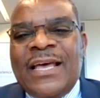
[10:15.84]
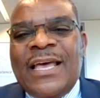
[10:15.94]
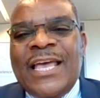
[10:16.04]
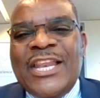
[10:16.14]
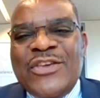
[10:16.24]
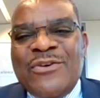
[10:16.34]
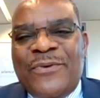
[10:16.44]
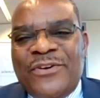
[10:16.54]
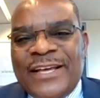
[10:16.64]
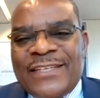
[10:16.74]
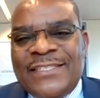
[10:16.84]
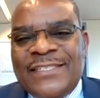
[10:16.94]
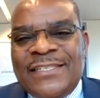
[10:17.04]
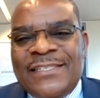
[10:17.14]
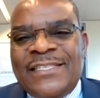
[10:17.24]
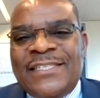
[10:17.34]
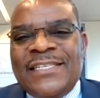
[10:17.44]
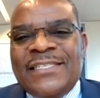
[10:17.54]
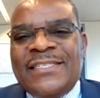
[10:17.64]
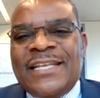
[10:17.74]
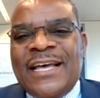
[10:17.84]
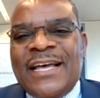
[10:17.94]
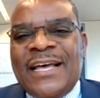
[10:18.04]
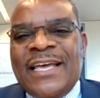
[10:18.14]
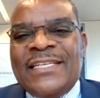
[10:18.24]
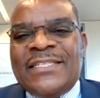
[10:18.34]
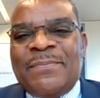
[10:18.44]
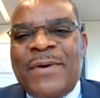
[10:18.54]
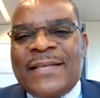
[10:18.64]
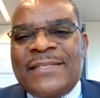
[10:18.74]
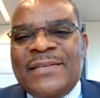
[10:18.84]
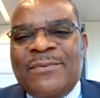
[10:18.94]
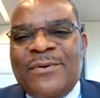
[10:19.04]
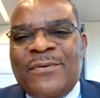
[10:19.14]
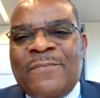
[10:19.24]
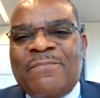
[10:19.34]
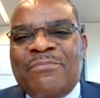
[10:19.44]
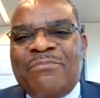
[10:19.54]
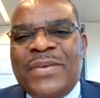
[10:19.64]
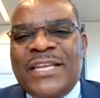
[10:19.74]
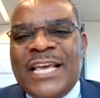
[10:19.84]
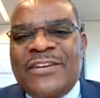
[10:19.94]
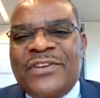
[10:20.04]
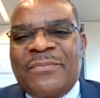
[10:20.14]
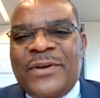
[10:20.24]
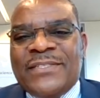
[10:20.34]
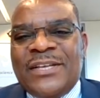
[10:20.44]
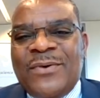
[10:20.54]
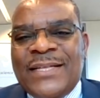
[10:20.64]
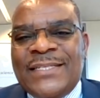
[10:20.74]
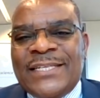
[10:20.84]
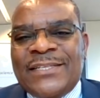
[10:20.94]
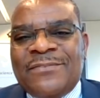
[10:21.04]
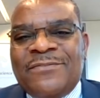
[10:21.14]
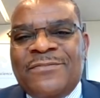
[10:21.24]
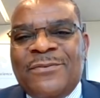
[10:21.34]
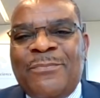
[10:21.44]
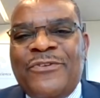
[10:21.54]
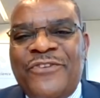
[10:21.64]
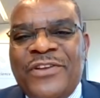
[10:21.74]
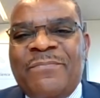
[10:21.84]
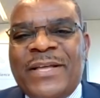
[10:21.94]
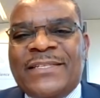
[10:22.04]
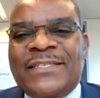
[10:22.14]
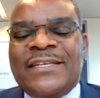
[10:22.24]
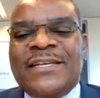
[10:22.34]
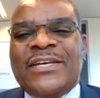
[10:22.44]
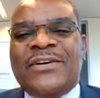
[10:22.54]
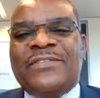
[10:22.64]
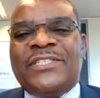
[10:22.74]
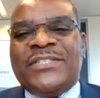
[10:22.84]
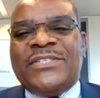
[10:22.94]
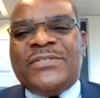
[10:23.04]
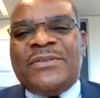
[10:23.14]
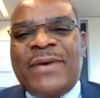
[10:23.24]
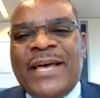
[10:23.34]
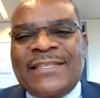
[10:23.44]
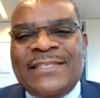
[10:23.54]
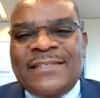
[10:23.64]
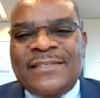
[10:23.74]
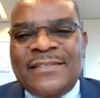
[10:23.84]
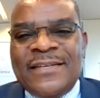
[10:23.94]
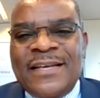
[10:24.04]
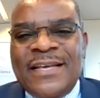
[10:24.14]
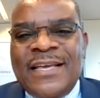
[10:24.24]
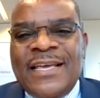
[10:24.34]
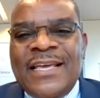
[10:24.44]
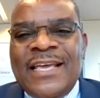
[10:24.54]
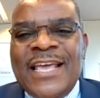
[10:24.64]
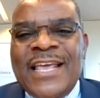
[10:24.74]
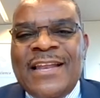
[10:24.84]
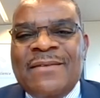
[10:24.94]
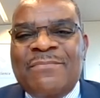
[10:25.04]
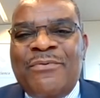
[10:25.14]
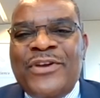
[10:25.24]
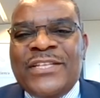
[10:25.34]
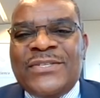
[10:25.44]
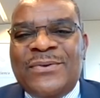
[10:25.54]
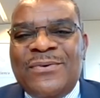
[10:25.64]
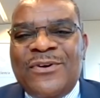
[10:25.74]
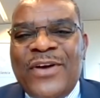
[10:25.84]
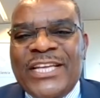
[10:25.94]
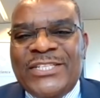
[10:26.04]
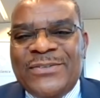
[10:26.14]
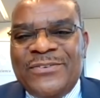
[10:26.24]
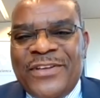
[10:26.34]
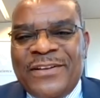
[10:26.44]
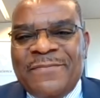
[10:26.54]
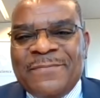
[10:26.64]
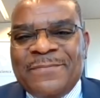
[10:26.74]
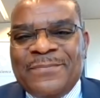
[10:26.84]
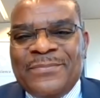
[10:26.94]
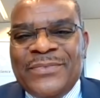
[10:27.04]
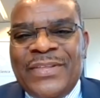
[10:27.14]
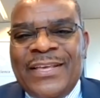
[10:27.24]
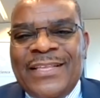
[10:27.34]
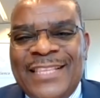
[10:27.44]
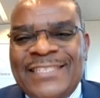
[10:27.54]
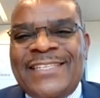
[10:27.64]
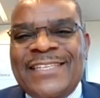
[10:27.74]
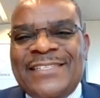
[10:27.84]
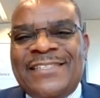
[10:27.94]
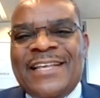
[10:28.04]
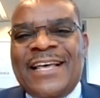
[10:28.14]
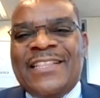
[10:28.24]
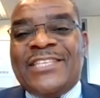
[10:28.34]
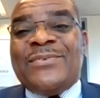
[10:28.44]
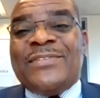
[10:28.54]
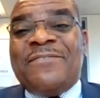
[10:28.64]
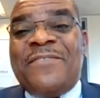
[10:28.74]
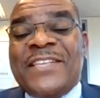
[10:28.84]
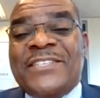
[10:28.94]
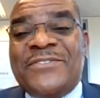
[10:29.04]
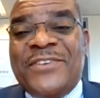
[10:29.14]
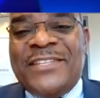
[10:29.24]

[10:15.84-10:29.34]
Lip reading: a new product. This is a dispersible pediatric praziquantel for treatment of schistosomiasis in preschool going children. This was a phase 3